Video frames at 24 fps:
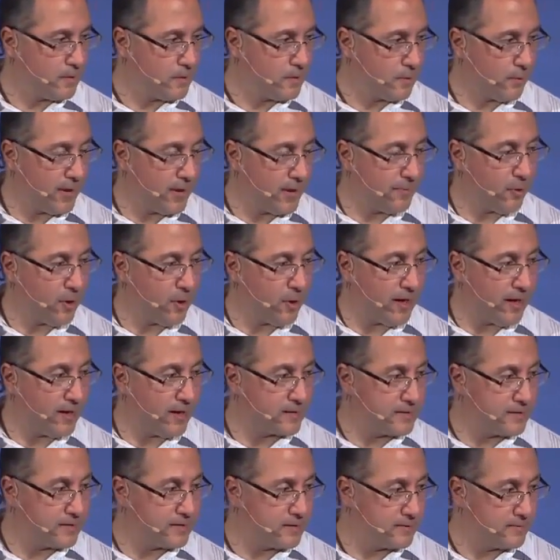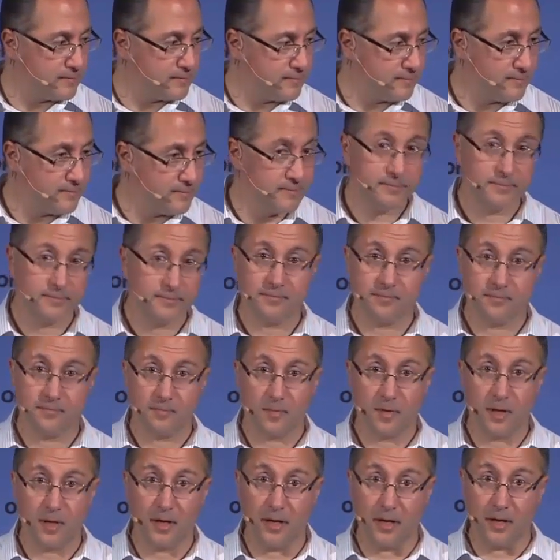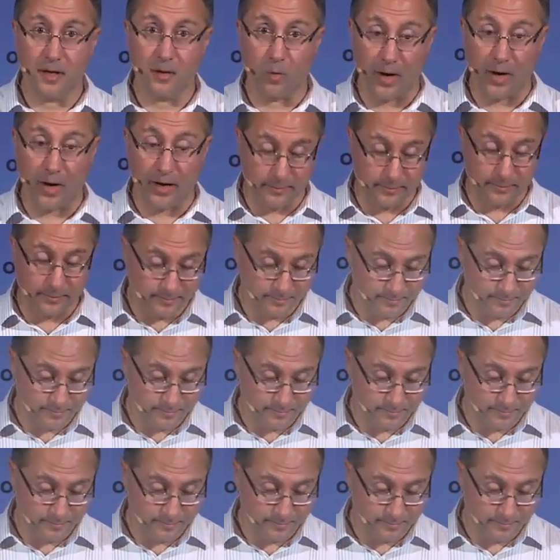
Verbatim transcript: Three products in one.